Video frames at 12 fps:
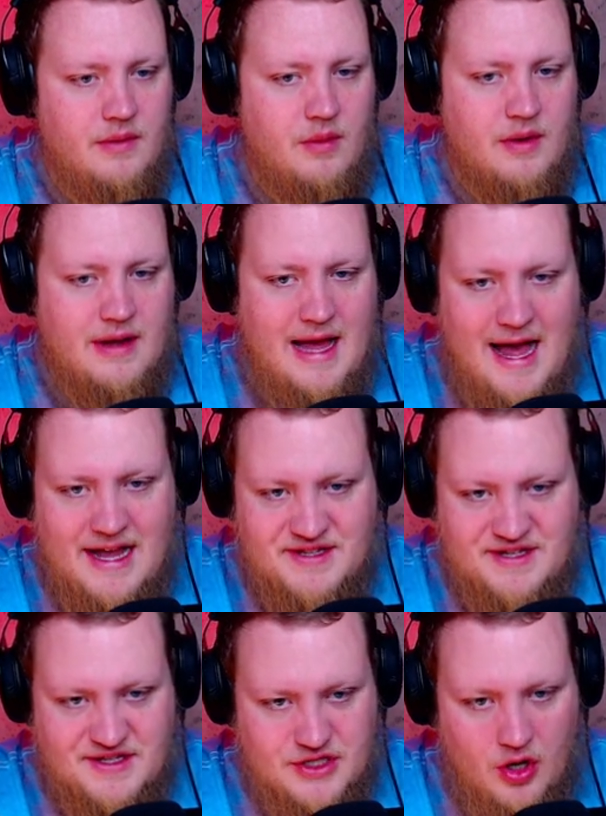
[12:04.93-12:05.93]
Well, guys,
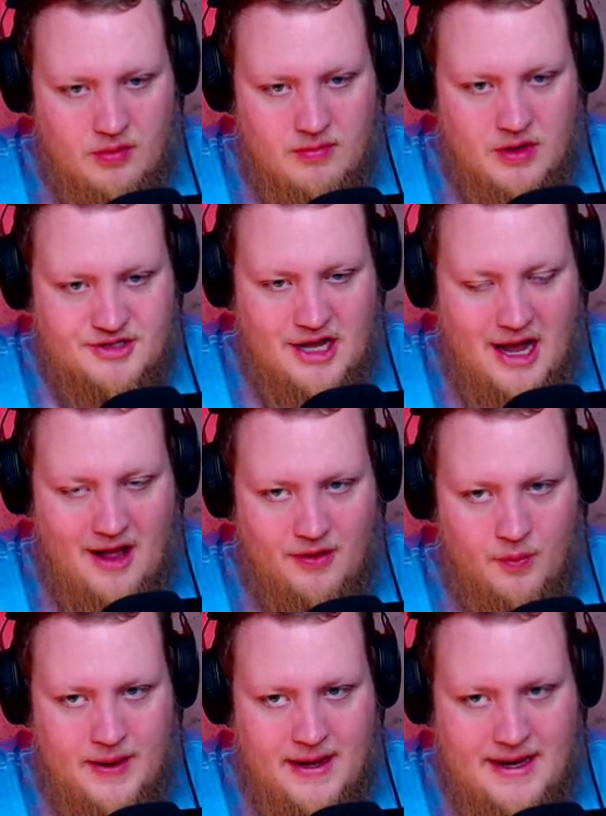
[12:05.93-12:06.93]
it's almost
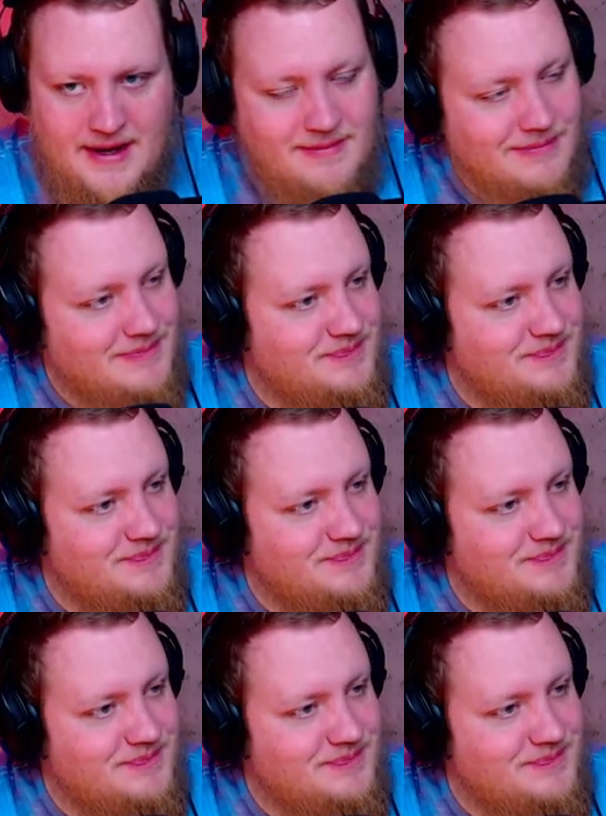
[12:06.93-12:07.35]
Halloween.